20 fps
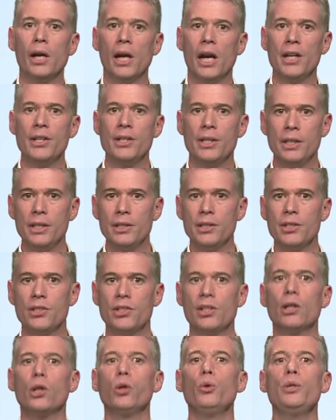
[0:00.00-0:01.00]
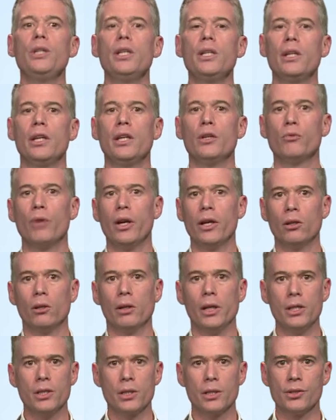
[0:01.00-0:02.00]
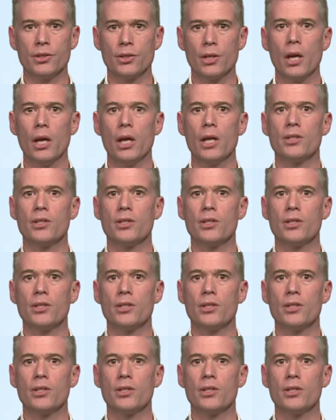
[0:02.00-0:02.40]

and it is included in regulations